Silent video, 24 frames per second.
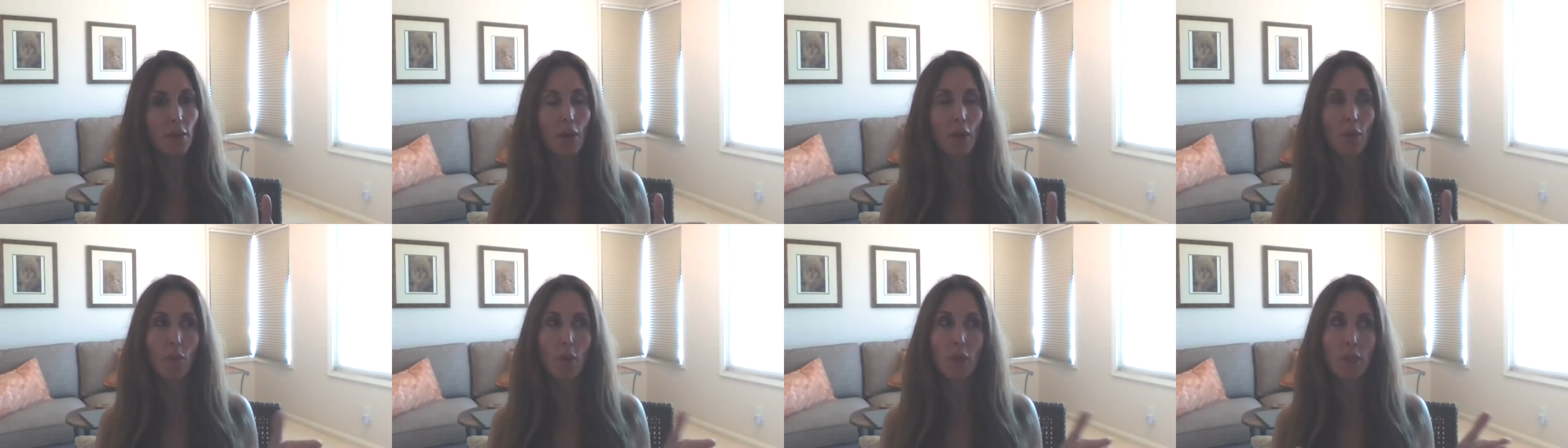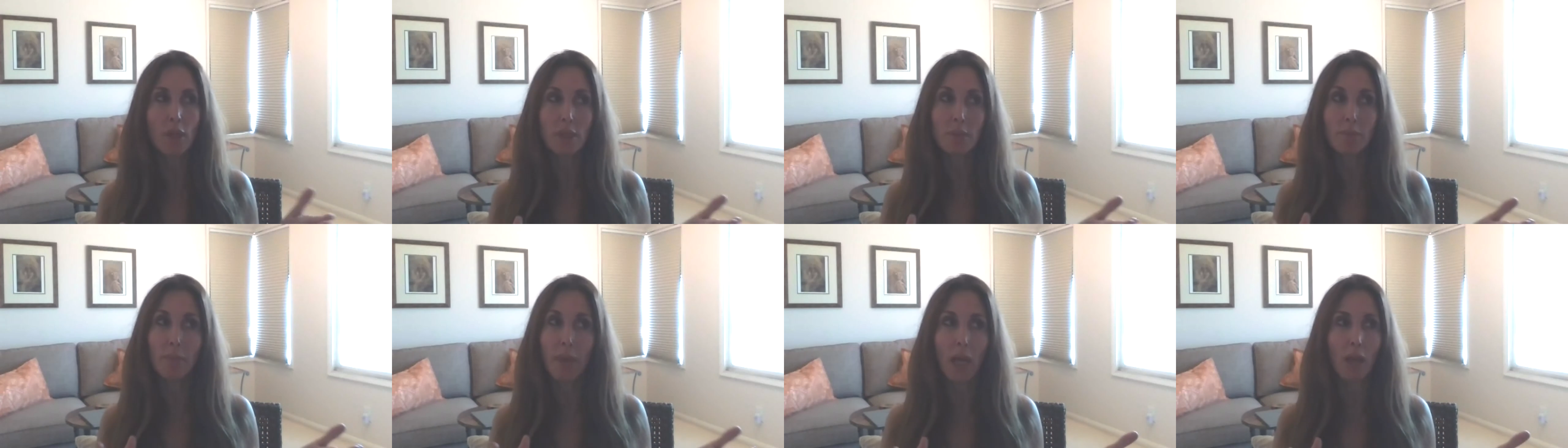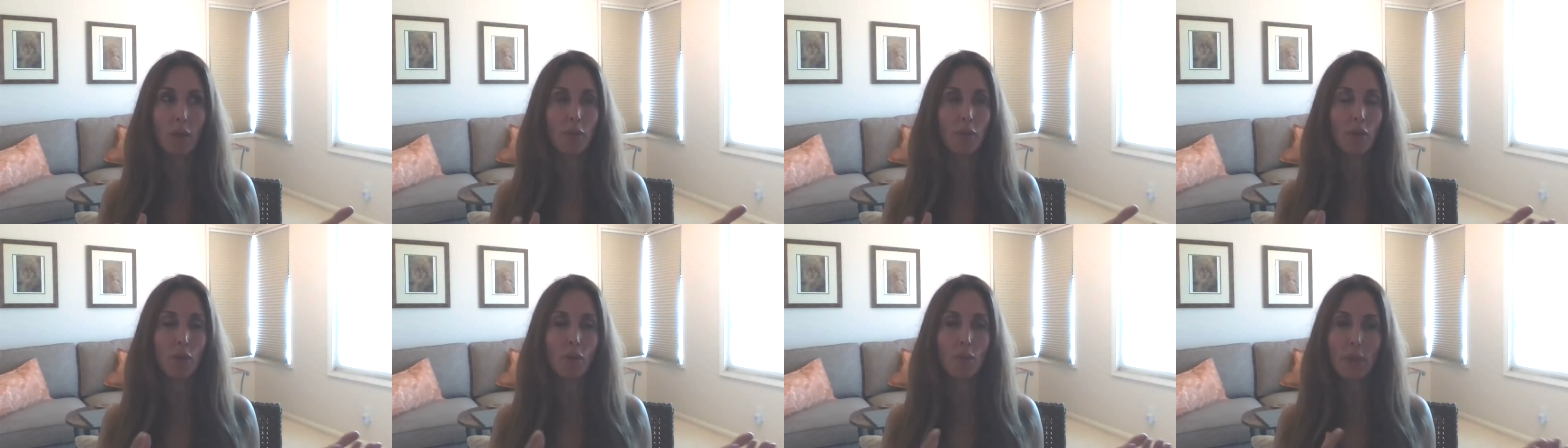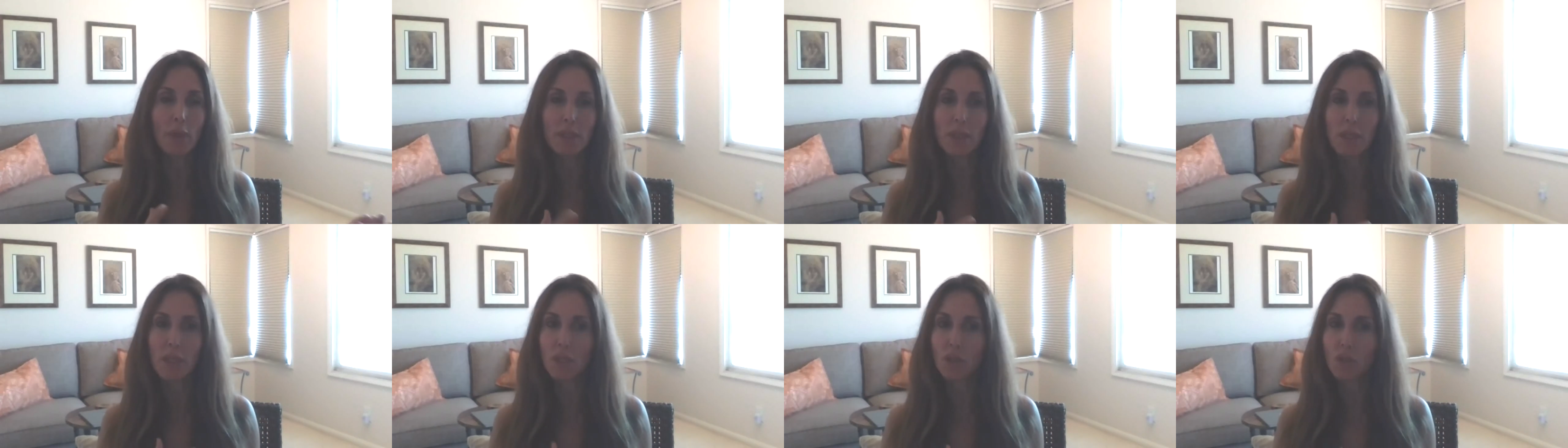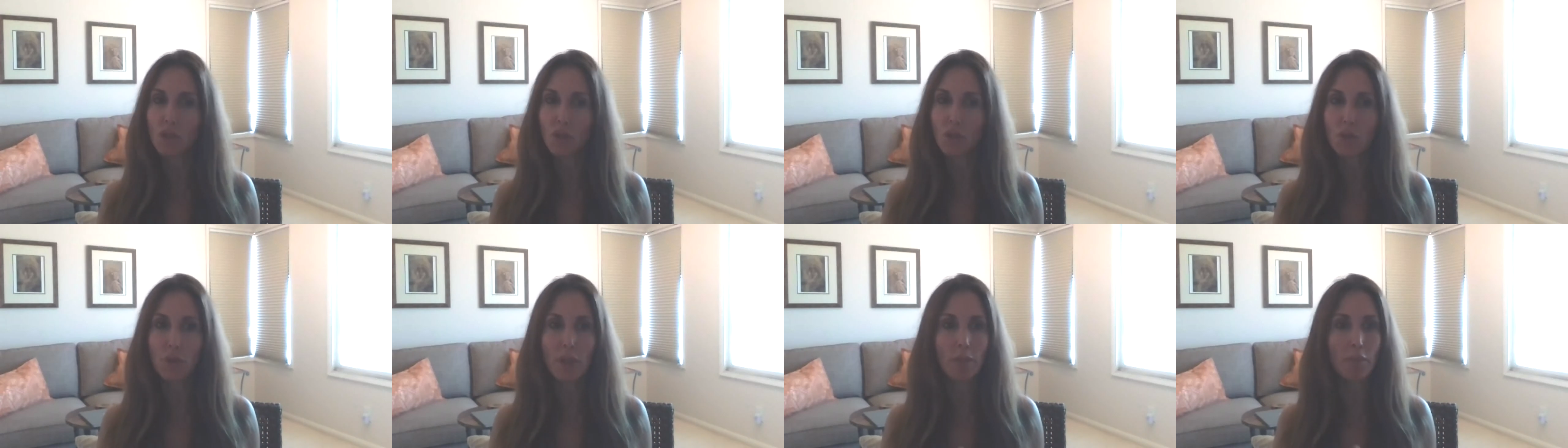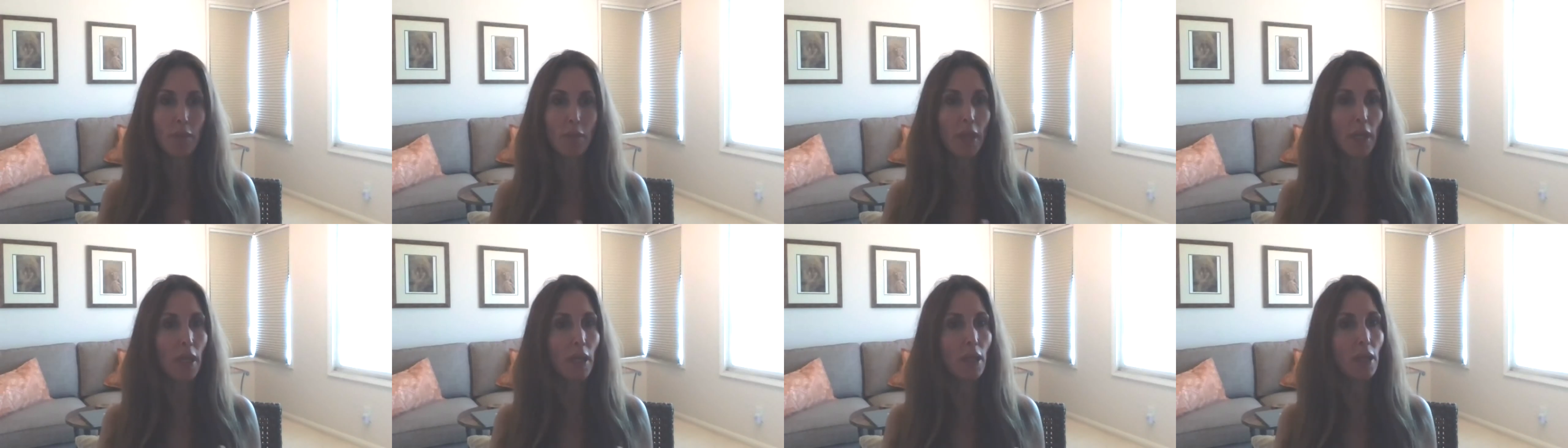you know, I worked in Malibu in residential
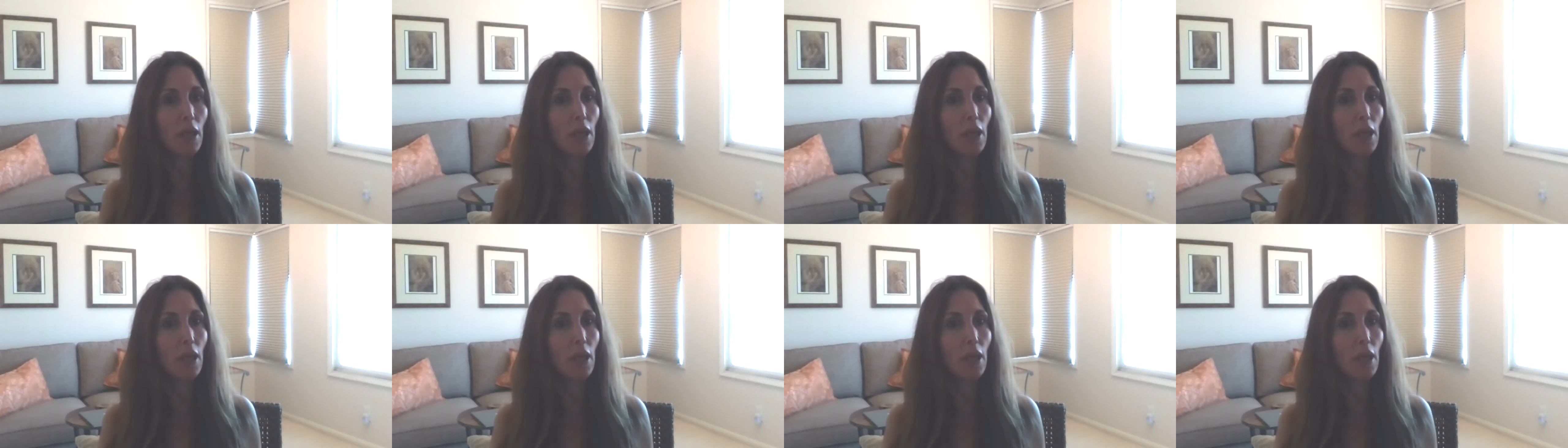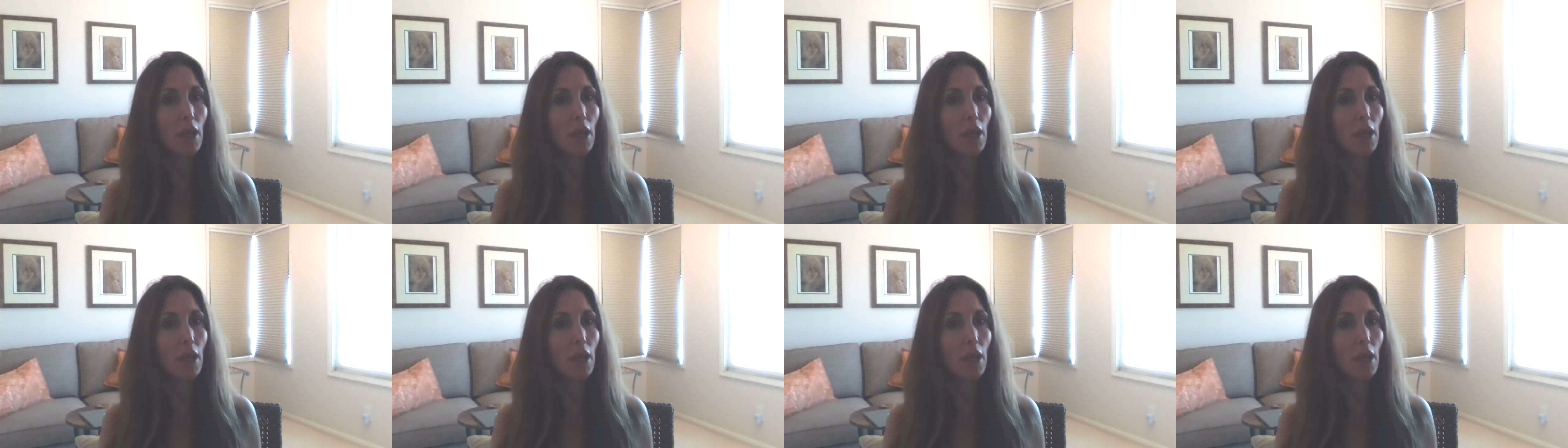treatment,